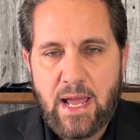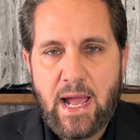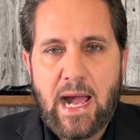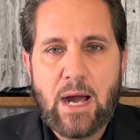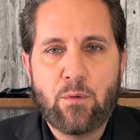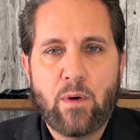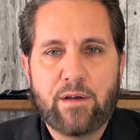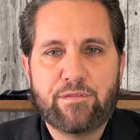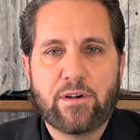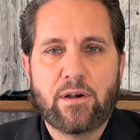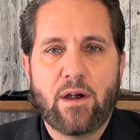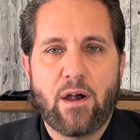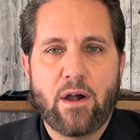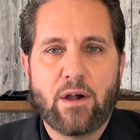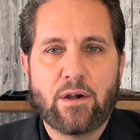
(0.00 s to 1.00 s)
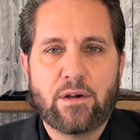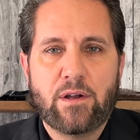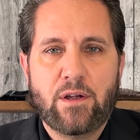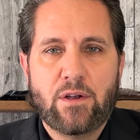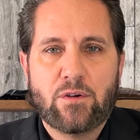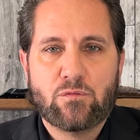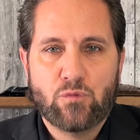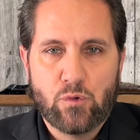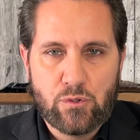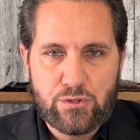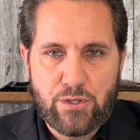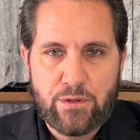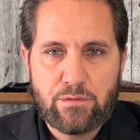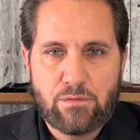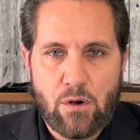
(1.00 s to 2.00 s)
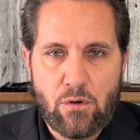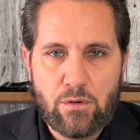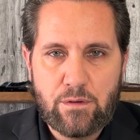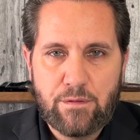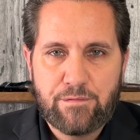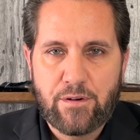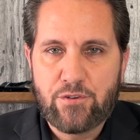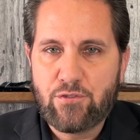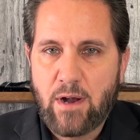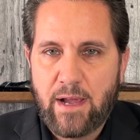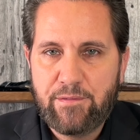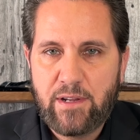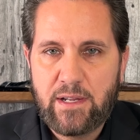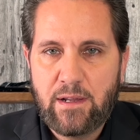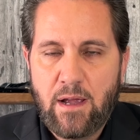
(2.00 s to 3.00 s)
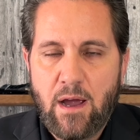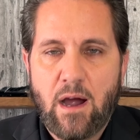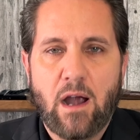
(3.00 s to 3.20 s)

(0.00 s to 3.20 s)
however, our rules of the road for driving